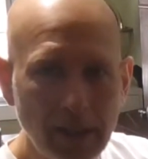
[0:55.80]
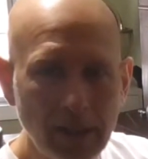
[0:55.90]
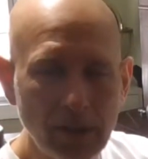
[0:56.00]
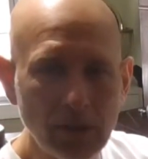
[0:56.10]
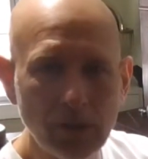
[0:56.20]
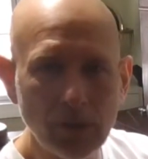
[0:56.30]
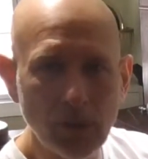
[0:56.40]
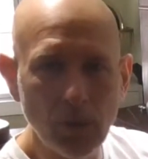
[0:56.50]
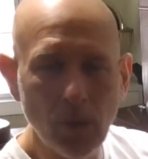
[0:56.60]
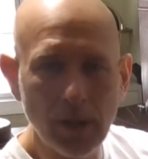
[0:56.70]
here, you
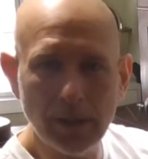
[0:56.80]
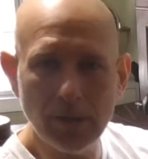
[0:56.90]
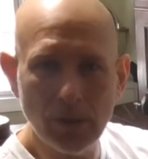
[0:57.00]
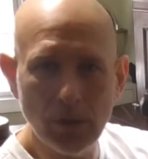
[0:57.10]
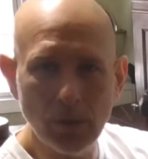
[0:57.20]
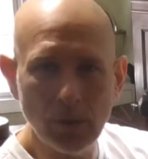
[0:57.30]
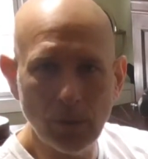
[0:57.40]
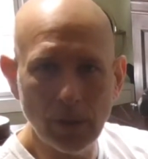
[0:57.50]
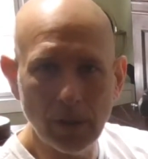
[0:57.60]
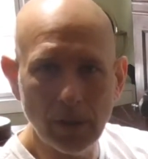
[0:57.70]
don't want to
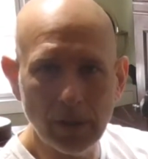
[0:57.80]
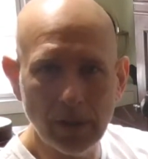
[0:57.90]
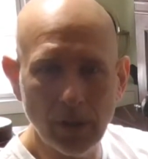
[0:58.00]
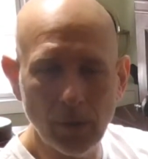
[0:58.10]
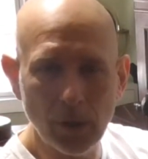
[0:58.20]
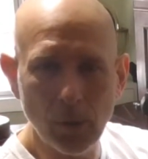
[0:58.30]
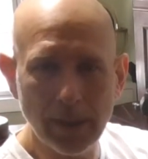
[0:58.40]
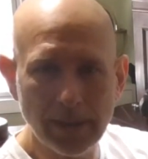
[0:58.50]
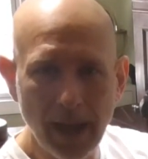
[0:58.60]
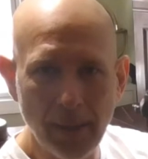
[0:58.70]
do, a
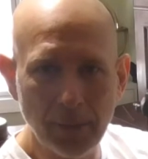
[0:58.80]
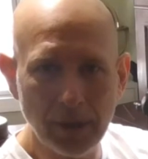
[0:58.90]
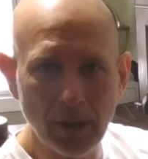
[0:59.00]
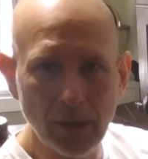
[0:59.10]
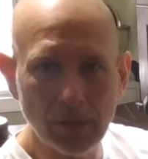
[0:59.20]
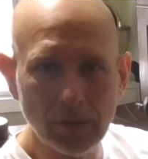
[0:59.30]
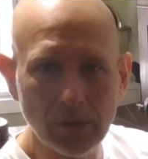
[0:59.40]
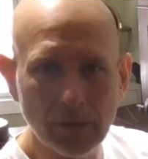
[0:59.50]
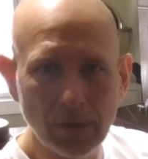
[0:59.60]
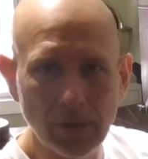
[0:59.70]
quick tap and go.
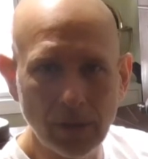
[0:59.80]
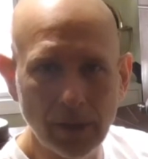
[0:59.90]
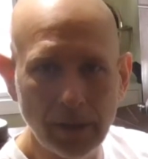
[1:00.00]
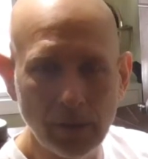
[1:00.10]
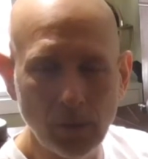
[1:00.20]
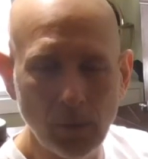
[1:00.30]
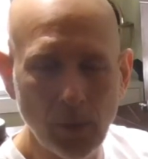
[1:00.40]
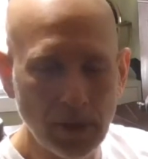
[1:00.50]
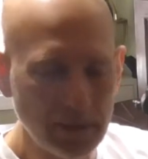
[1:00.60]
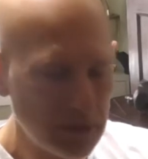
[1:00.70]
All right, we
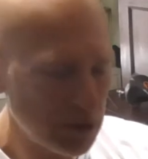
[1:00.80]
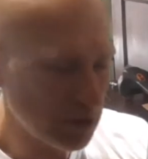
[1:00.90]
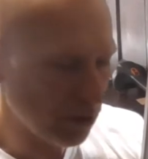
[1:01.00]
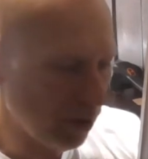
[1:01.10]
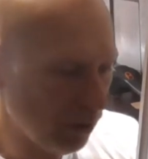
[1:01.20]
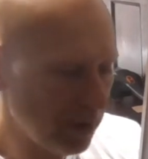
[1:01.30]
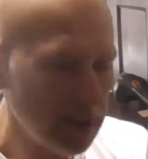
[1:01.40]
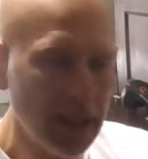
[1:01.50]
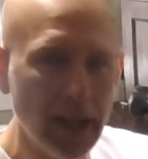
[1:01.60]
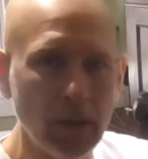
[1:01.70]
want to slow it
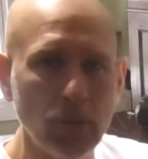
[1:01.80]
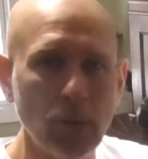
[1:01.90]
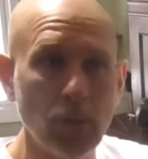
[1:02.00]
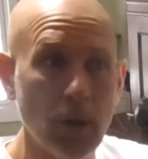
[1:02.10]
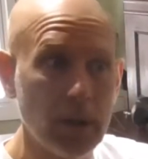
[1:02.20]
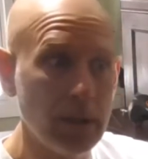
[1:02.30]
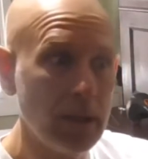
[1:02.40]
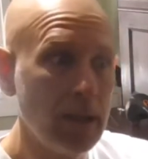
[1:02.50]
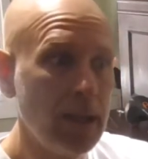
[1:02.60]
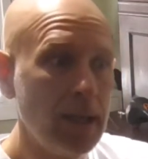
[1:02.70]
down. We
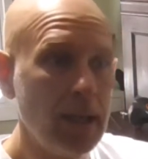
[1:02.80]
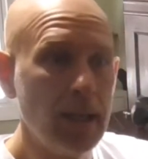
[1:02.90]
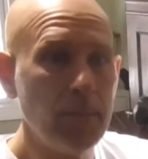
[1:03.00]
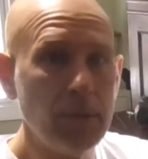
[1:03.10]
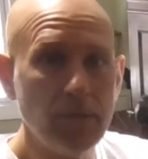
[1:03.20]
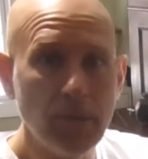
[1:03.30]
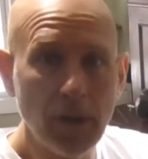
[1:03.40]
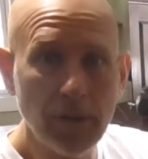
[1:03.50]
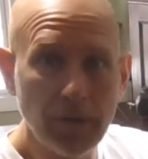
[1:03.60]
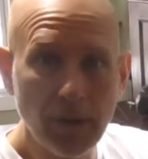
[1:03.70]
want to be
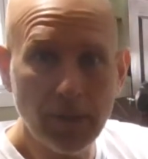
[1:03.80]
very, very